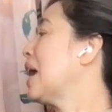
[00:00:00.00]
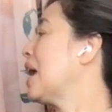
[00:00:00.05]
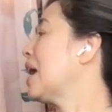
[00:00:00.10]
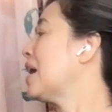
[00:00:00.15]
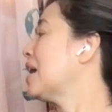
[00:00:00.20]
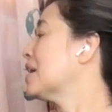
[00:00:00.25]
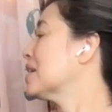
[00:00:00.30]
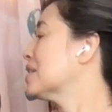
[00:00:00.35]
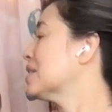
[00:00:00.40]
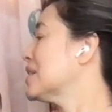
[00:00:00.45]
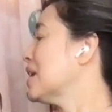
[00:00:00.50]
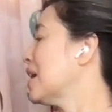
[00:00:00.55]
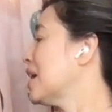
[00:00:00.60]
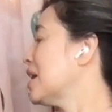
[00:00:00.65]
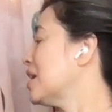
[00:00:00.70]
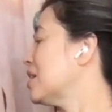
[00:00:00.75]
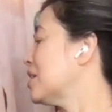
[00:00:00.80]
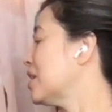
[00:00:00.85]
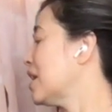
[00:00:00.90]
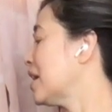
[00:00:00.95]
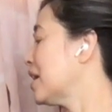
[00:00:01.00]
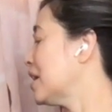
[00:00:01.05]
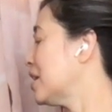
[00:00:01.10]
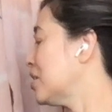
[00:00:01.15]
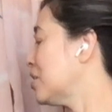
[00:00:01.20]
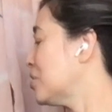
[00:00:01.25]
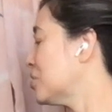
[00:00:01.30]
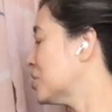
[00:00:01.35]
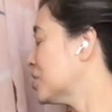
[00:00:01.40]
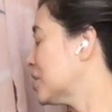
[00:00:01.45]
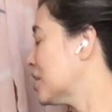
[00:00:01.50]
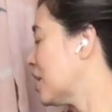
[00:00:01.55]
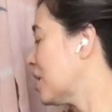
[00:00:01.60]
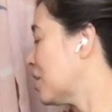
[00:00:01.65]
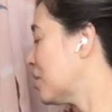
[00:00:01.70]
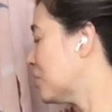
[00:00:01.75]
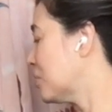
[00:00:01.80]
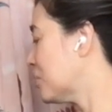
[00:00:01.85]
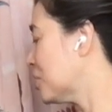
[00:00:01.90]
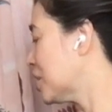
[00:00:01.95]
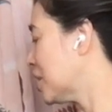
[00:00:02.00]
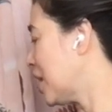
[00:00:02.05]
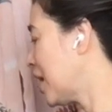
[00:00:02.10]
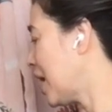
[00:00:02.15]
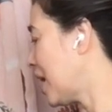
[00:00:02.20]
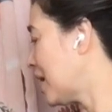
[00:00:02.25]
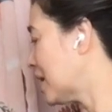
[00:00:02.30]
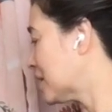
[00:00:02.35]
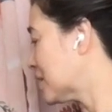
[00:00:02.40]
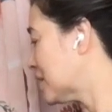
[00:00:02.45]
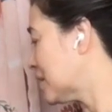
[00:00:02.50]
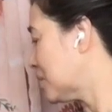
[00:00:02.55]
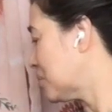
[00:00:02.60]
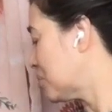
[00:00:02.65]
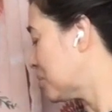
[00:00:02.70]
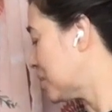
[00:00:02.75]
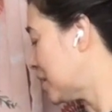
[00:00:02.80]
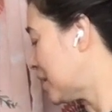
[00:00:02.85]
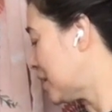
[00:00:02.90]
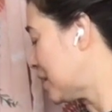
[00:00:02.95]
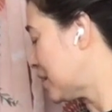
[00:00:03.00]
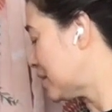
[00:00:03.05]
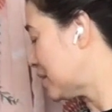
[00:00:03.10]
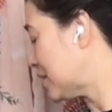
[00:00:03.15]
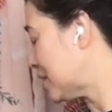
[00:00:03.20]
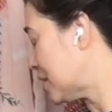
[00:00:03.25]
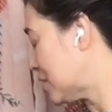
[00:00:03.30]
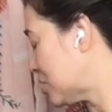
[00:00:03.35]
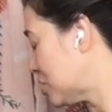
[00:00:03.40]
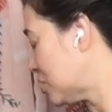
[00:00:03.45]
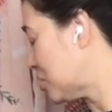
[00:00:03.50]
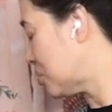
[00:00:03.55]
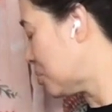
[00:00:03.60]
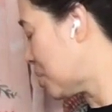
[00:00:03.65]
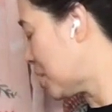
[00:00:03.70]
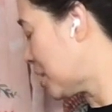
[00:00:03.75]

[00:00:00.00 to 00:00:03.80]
exhale, letting yourself relax and release into